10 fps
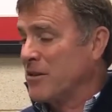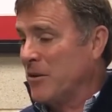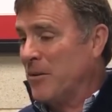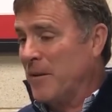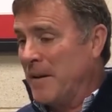
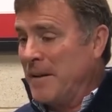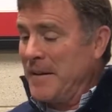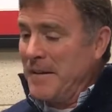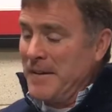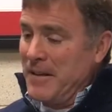So,
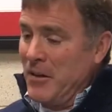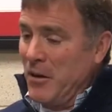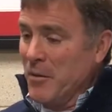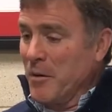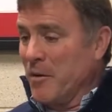you
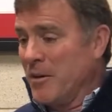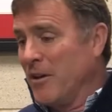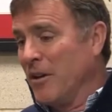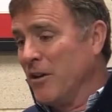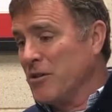know,
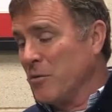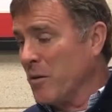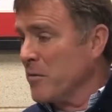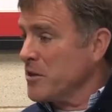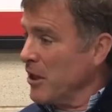you can use the
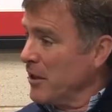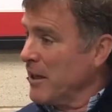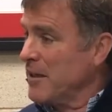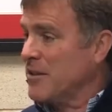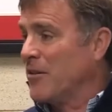word
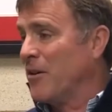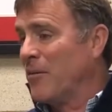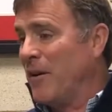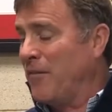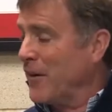resilient or
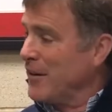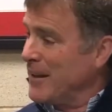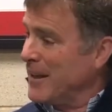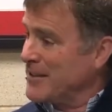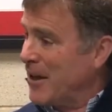we figured
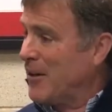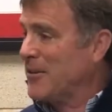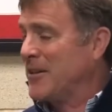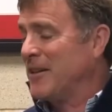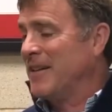things
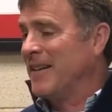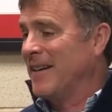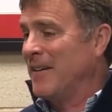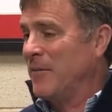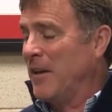out. And
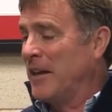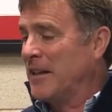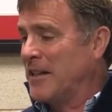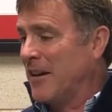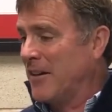uh, we like to
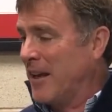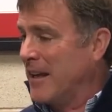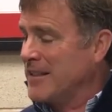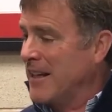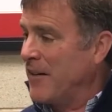tell our
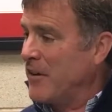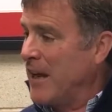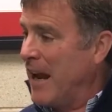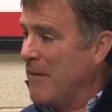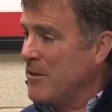kids that every
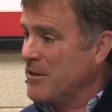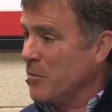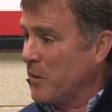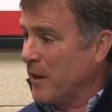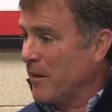game is a
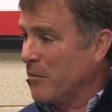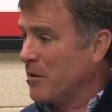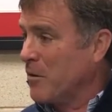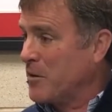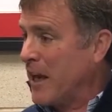riddle
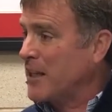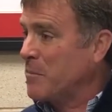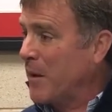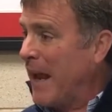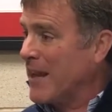with no
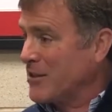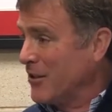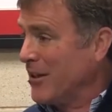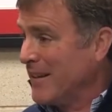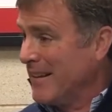textbook
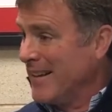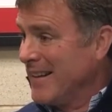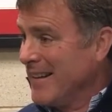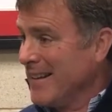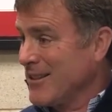answer.
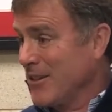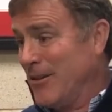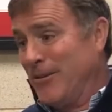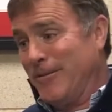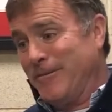And
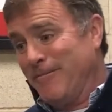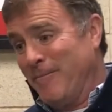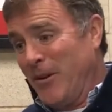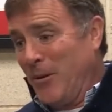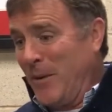so,
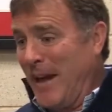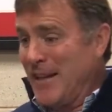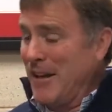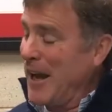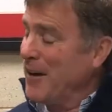you know, we
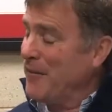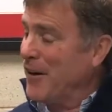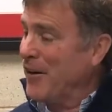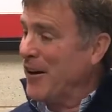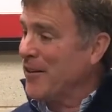had to kind of
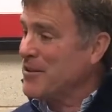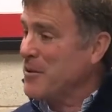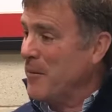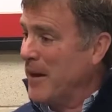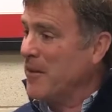figure it out as
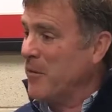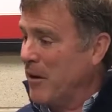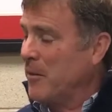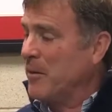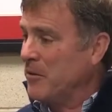we went, and we
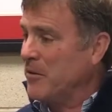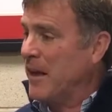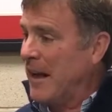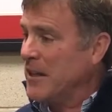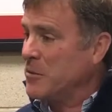were able to do
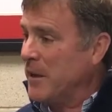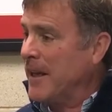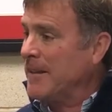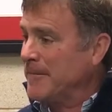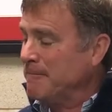that last weekend.